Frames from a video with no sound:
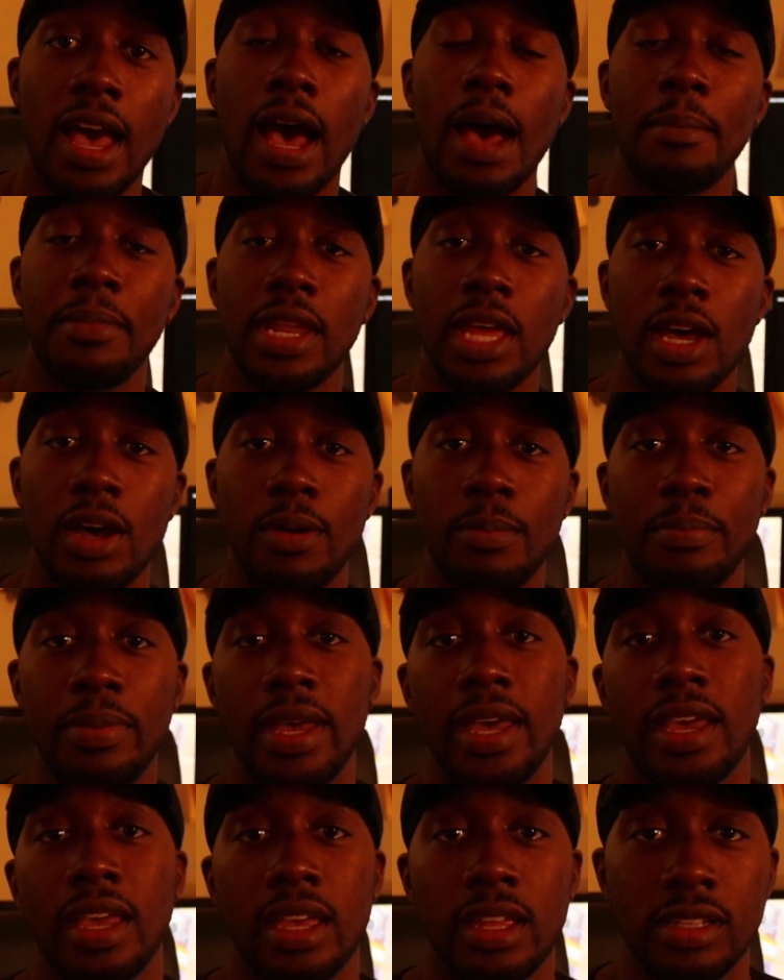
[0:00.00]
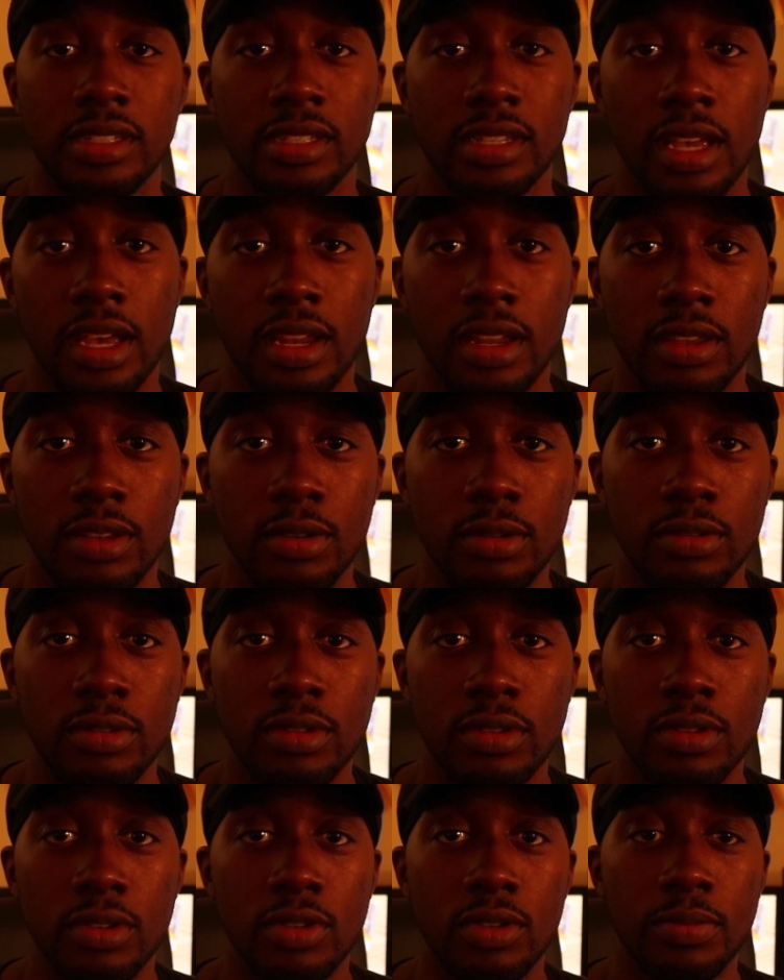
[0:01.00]
I'm now back inside of
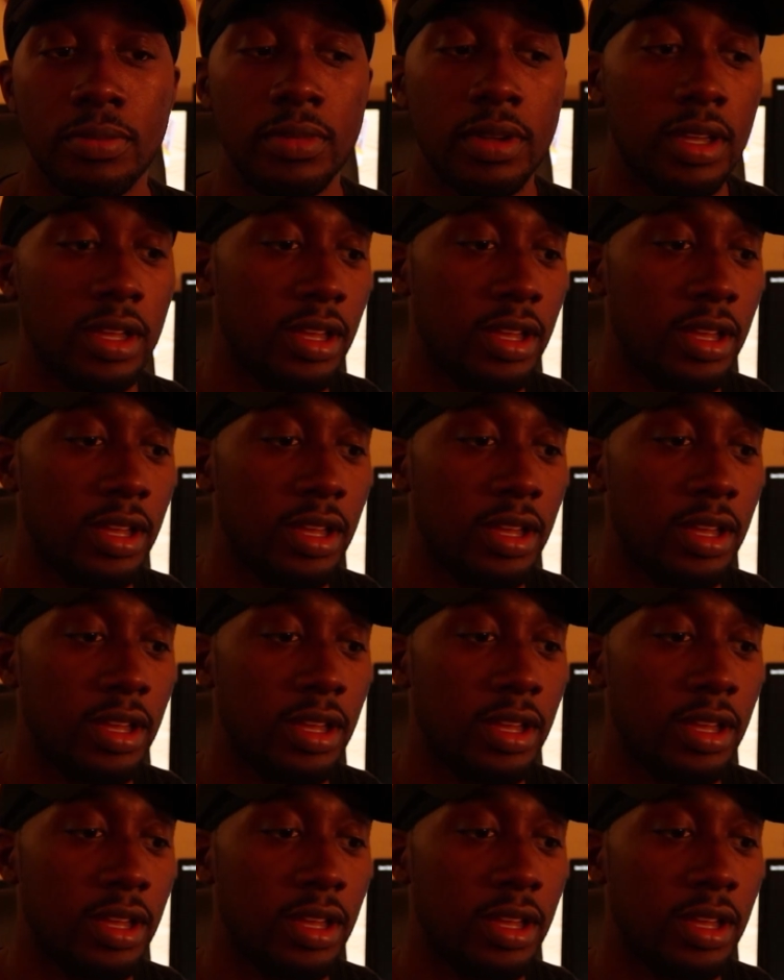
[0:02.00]
YouTube.